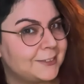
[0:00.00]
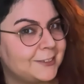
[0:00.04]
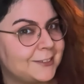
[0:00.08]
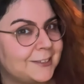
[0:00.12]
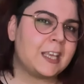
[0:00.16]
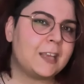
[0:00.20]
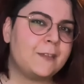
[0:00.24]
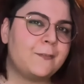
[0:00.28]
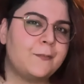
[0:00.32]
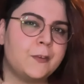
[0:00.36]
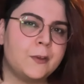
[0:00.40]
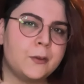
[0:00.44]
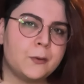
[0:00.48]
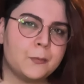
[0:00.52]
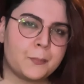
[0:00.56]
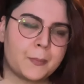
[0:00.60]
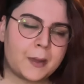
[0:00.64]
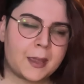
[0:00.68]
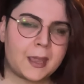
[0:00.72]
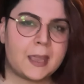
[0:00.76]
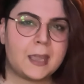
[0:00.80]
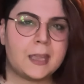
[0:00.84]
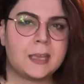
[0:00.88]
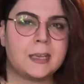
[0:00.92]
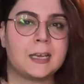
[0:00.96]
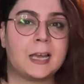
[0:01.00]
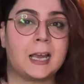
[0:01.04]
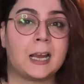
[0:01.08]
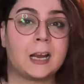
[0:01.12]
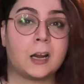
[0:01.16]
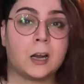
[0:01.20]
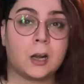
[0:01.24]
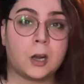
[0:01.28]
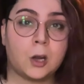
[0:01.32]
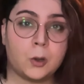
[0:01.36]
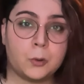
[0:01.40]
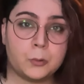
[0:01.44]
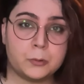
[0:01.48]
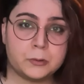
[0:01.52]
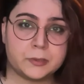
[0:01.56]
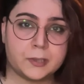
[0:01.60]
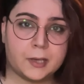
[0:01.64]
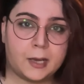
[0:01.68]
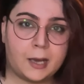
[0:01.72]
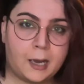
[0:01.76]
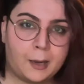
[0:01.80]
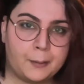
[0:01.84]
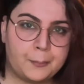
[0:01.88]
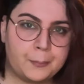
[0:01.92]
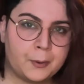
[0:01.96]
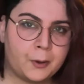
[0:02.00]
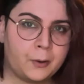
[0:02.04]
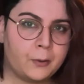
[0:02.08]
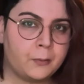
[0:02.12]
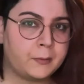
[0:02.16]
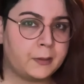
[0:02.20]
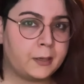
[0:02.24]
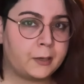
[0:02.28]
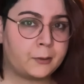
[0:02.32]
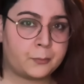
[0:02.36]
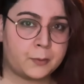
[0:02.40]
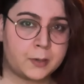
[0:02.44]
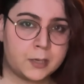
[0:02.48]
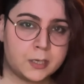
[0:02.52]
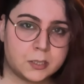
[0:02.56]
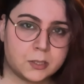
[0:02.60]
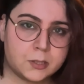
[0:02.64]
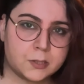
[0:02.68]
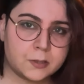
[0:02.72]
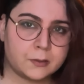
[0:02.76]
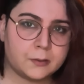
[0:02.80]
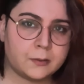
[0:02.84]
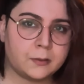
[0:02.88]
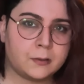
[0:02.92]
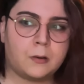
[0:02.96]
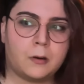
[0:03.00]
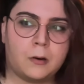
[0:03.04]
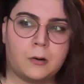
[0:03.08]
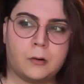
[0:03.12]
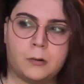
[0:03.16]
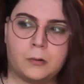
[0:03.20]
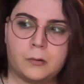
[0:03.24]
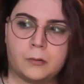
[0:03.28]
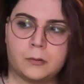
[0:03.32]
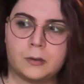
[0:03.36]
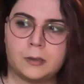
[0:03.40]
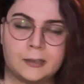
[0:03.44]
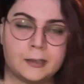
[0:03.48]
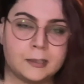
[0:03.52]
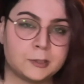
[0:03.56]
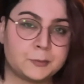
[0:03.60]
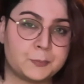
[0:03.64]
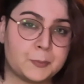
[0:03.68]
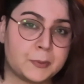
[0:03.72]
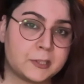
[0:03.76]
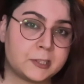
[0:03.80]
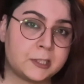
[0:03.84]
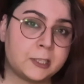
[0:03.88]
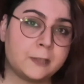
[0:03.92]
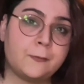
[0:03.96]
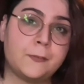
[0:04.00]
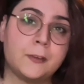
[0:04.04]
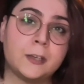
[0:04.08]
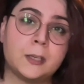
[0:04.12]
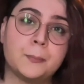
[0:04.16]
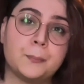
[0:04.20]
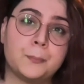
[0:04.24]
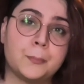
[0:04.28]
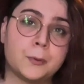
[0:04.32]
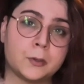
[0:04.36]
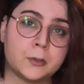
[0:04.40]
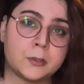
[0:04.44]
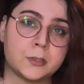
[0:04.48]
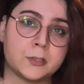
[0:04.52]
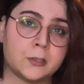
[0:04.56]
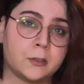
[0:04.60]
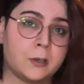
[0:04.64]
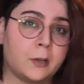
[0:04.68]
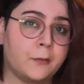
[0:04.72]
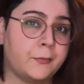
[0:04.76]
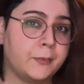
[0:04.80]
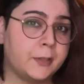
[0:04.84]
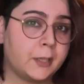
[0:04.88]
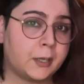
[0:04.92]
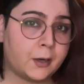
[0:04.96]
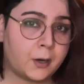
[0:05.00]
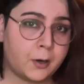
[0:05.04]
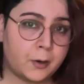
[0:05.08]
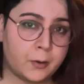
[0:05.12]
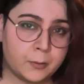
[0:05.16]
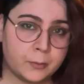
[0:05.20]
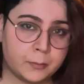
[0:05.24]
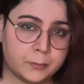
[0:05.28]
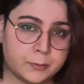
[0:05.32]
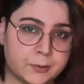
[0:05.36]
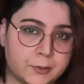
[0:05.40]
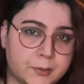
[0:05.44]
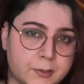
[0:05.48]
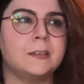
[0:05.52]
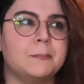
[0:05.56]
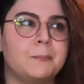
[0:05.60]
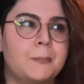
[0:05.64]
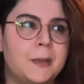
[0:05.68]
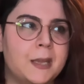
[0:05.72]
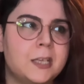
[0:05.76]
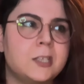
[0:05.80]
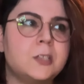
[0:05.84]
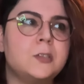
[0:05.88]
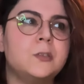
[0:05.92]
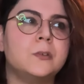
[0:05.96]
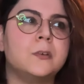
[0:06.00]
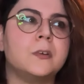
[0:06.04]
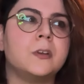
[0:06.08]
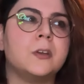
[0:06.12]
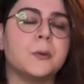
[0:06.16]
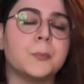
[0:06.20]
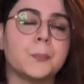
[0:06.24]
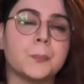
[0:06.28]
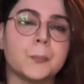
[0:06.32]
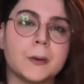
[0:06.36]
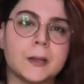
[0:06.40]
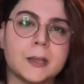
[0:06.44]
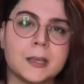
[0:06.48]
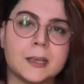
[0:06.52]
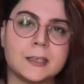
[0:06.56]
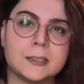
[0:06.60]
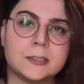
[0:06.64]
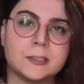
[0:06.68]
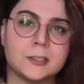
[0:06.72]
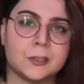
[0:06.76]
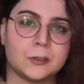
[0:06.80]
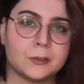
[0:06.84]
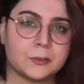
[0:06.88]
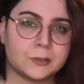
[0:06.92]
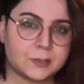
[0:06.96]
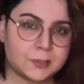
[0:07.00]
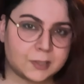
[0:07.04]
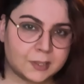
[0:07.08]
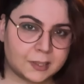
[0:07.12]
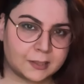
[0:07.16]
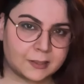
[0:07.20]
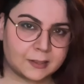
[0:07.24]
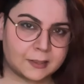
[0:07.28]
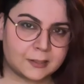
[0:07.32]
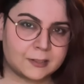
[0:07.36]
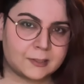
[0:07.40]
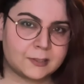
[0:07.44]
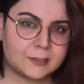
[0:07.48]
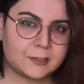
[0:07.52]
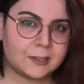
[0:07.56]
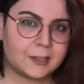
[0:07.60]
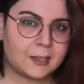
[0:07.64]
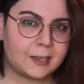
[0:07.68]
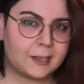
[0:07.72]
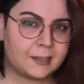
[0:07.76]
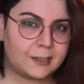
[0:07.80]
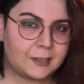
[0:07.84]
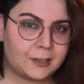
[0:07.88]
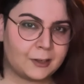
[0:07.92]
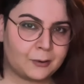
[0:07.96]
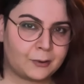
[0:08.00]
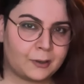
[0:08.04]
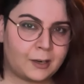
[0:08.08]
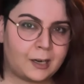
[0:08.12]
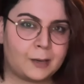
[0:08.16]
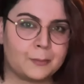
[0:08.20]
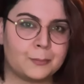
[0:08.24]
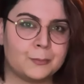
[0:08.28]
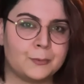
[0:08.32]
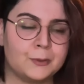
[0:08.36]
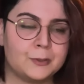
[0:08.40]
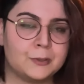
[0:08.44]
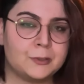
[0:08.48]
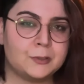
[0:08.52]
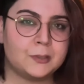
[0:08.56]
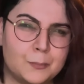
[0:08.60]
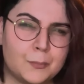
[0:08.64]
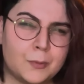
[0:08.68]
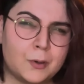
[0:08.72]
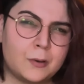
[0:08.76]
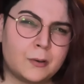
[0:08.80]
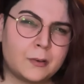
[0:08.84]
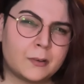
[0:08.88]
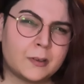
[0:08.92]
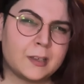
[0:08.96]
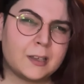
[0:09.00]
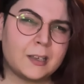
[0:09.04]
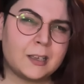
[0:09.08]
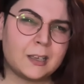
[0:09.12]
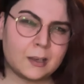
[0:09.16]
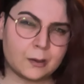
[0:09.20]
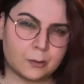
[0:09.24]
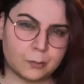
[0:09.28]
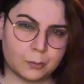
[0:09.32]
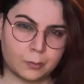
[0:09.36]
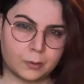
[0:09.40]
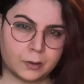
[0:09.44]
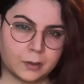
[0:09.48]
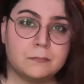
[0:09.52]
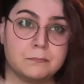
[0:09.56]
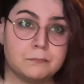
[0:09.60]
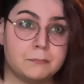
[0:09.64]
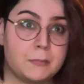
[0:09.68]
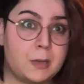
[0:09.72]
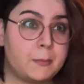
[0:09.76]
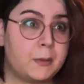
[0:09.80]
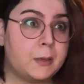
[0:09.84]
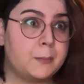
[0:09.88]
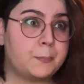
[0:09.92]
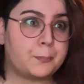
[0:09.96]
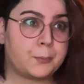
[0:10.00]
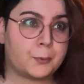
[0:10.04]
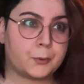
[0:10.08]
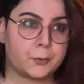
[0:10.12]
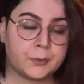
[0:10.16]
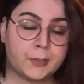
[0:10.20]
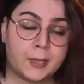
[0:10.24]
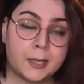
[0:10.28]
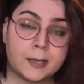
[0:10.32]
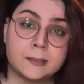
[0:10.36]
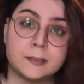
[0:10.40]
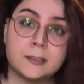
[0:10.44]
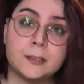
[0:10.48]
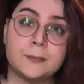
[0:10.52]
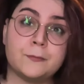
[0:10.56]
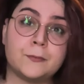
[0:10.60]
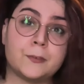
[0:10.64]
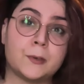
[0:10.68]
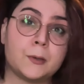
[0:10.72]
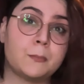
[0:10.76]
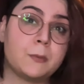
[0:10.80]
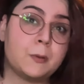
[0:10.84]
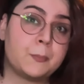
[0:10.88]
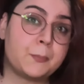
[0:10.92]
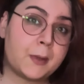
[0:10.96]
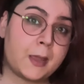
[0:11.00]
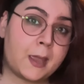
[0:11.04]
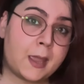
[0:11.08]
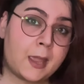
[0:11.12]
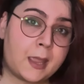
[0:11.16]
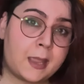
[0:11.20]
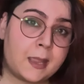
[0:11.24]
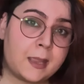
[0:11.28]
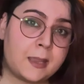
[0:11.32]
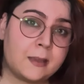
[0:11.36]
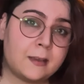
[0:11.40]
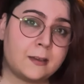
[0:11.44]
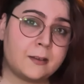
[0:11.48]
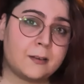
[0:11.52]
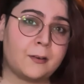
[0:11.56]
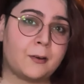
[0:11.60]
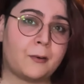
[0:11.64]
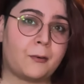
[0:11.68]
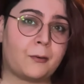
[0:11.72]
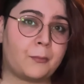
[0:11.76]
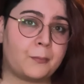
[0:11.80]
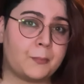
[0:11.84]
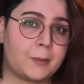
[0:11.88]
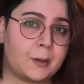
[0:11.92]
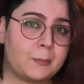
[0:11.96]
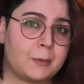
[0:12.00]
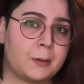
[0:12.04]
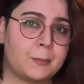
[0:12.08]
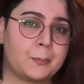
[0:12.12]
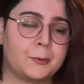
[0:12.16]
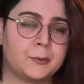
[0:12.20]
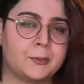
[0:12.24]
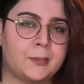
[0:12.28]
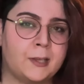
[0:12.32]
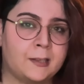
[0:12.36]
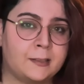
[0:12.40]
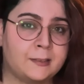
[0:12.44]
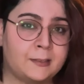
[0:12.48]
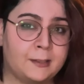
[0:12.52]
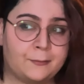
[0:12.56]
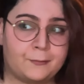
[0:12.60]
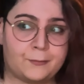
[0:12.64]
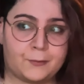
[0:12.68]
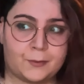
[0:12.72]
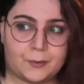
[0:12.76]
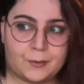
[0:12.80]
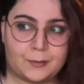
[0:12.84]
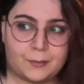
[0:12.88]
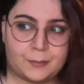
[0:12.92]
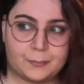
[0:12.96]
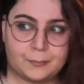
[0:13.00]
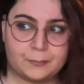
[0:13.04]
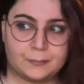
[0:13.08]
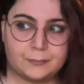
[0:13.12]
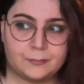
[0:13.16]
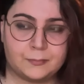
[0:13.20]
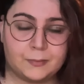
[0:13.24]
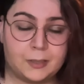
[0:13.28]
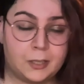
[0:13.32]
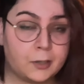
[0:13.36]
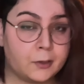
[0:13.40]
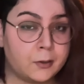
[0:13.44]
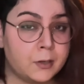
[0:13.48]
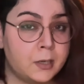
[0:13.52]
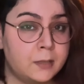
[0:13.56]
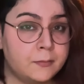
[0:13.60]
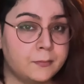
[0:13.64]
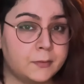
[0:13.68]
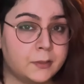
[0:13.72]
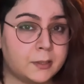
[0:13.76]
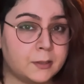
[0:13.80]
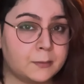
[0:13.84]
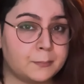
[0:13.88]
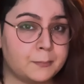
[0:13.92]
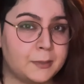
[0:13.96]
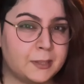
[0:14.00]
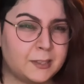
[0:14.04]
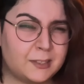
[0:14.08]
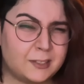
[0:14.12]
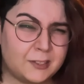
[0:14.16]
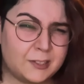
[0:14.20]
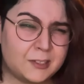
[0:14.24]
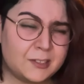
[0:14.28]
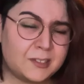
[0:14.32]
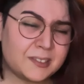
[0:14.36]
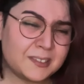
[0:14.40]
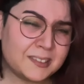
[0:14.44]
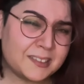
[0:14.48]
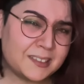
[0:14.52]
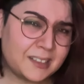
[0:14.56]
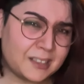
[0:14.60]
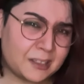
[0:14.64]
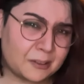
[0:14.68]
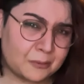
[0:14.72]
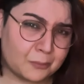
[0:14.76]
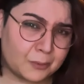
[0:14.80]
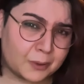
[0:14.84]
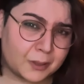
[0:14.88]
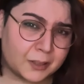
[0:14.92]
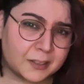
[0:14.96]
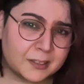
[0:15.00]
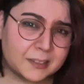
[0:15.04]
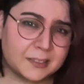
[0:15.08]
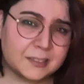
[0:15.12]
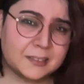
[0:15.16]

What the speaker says: if you make a close-up on a region or for a specific portion of the coast. Make sure you place your cities and your arbors more inward, maybe protected from a bay or maybe protected from a river, but just inward.